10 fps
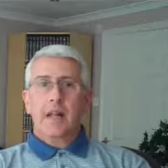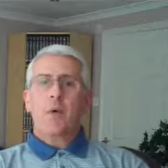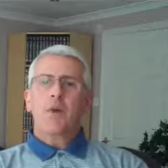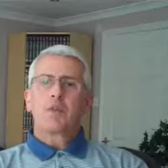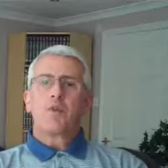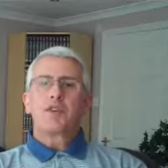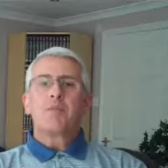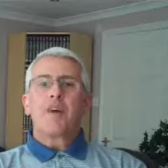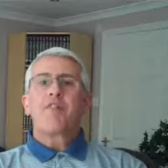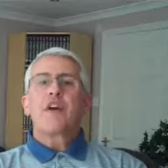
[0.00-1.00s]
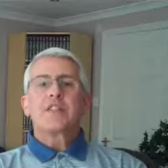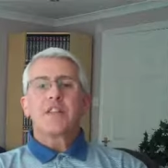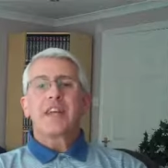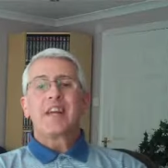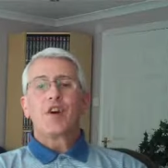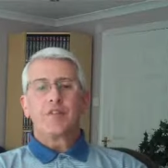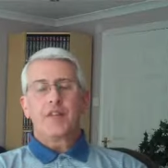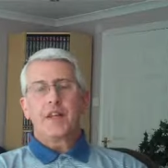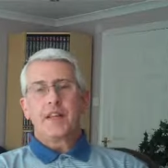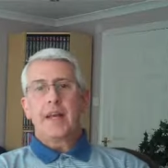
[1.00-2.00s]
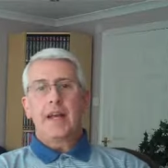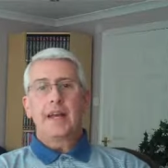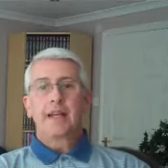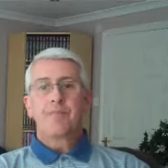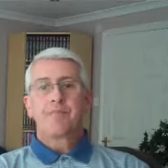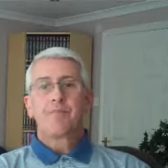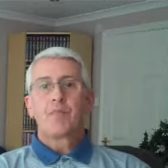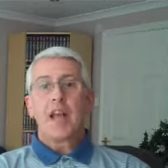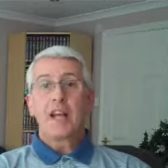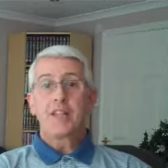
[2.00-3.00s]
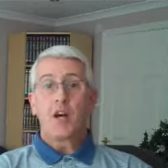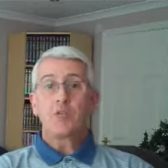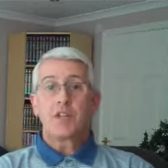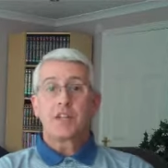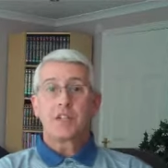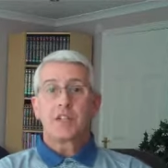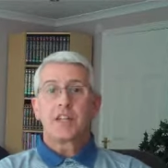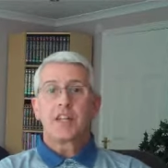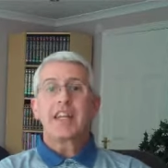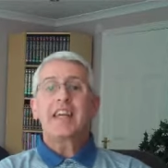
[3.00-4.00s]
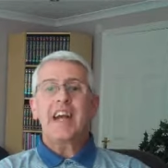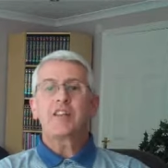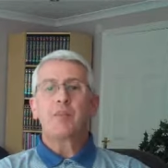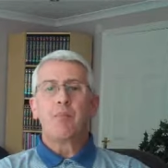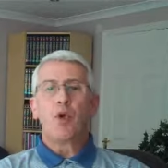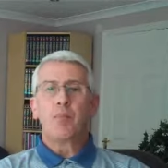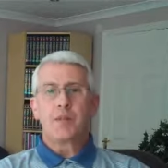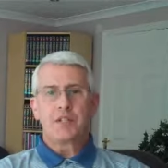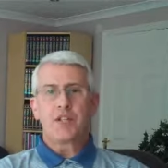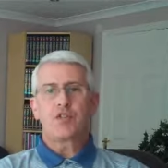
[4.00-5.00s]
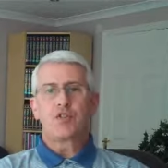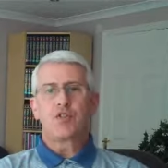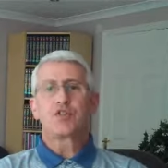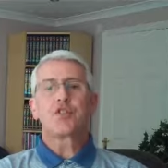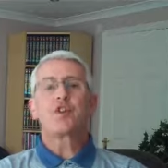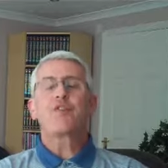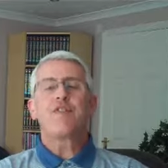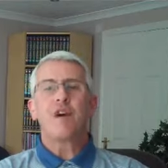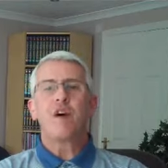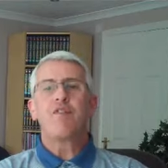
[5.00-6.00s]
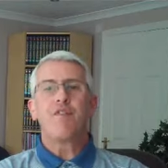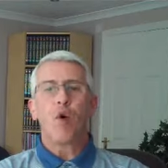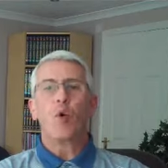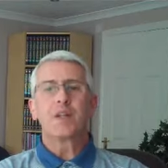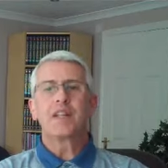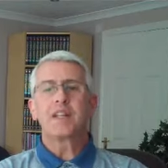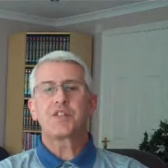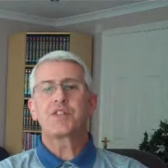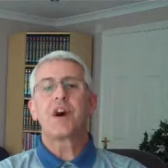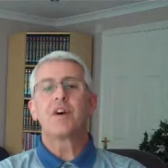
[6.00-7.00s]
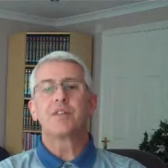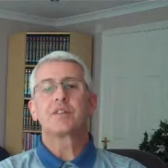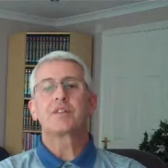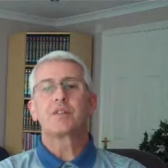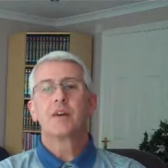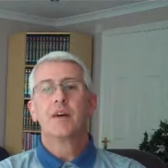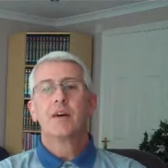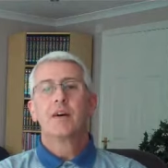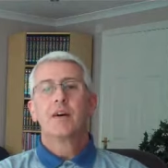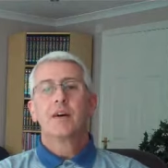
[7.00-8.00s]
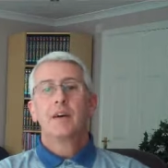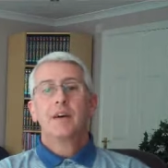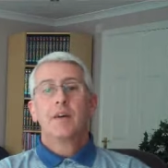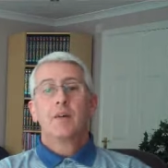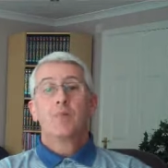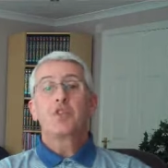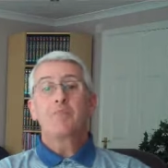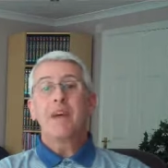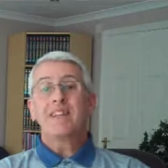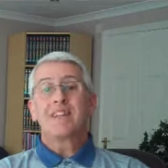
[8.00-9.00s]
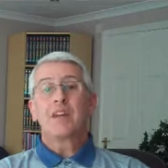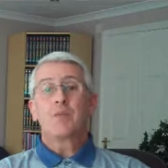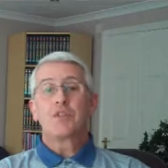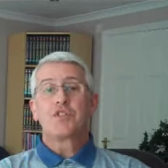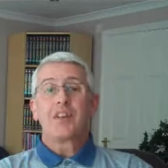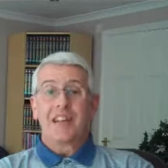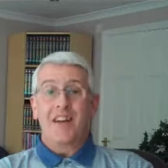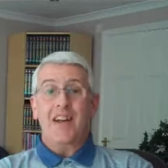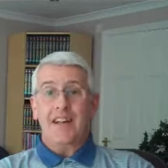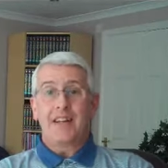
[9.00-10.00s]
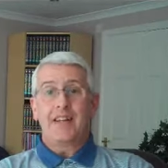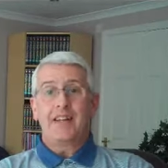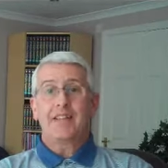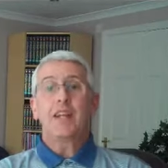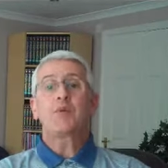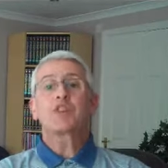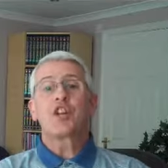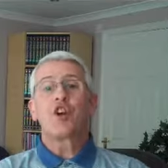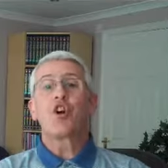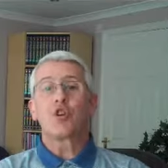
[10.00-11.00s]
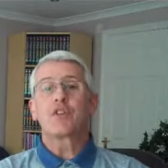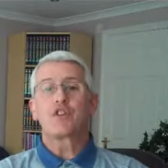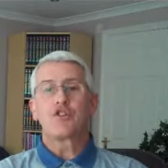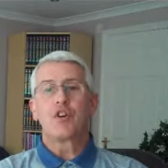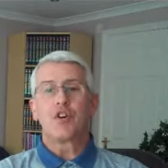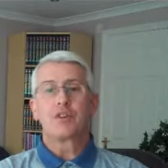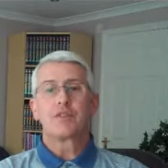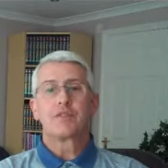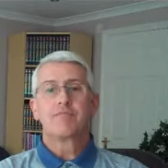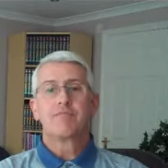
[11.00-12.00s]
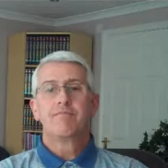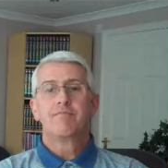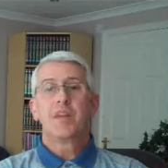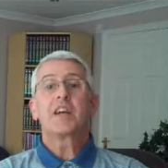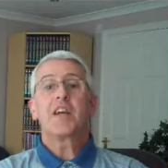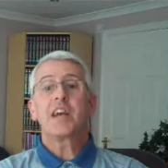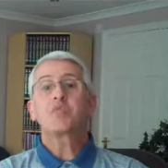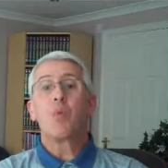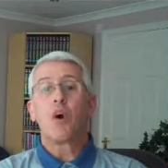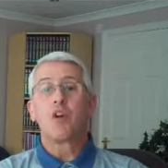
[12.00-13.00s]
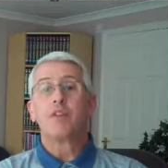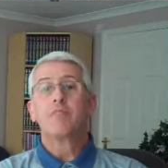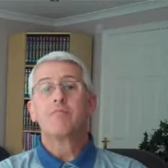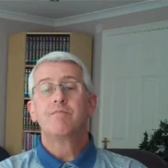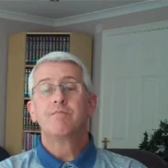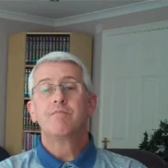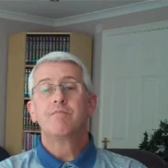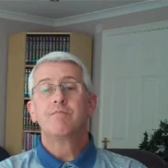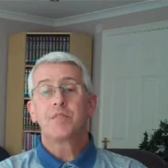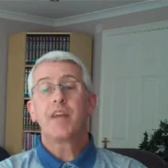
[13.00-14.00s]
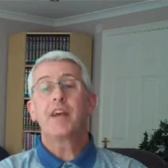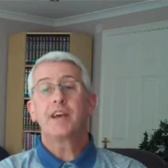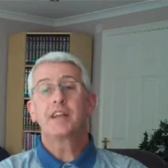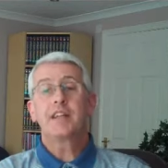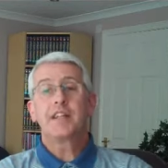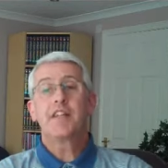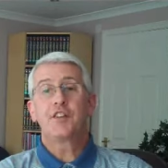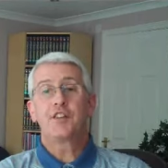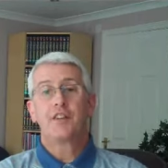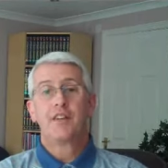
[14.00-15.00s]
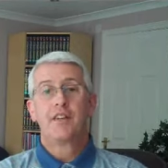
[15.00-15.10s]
Now I was watching my friend teeing off the other day and noticed that he had the ball positioned too far forward in his stance, which meant that it was likely that he was going to hook the shot. And guess what? Yeah, he did.